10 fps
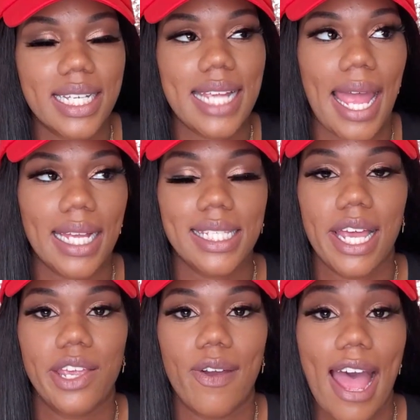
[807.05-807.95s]
Because I can
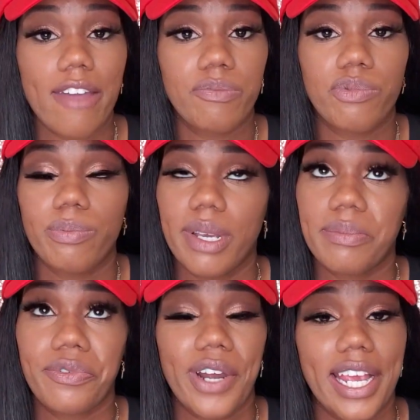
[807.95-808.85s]
tell you, I've
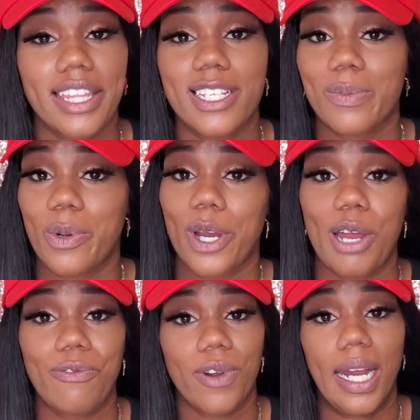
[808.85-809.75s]
been praying this
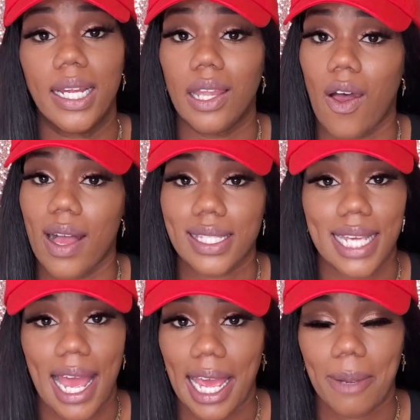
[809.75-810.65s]
prayer for a long
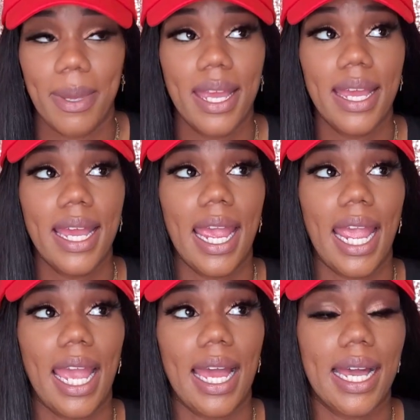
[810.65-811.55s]
time,
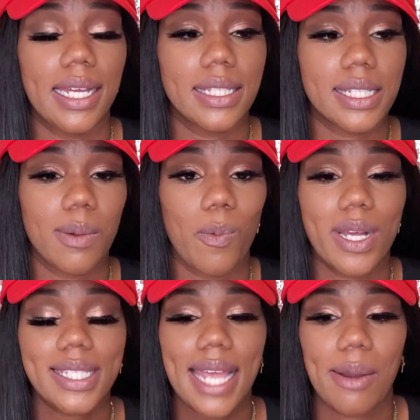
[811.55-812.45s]
and
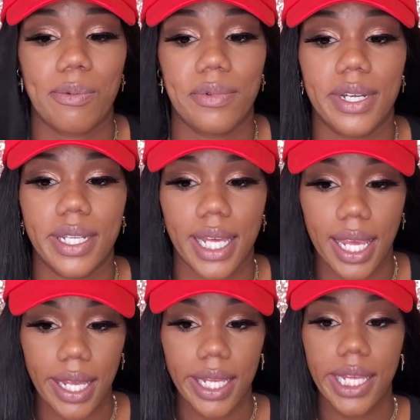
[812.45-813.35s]
once I
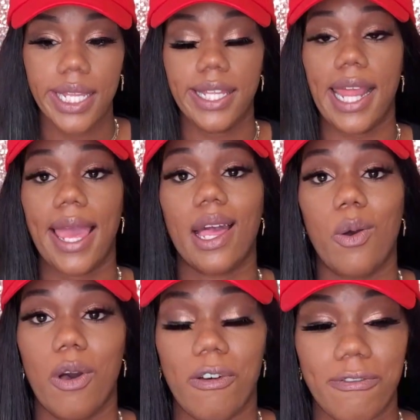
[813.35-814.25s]
really let
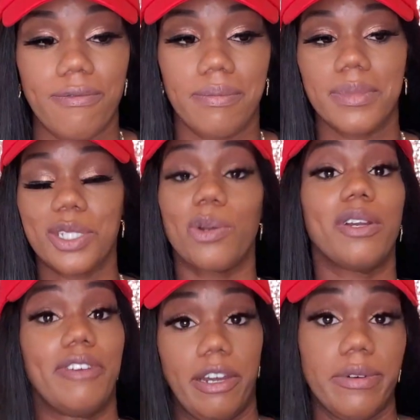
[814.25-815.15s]
go of sort
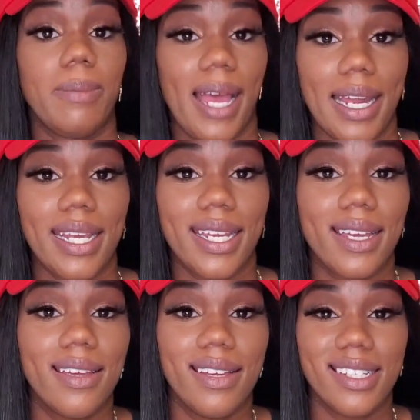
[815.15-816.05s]
of everybody,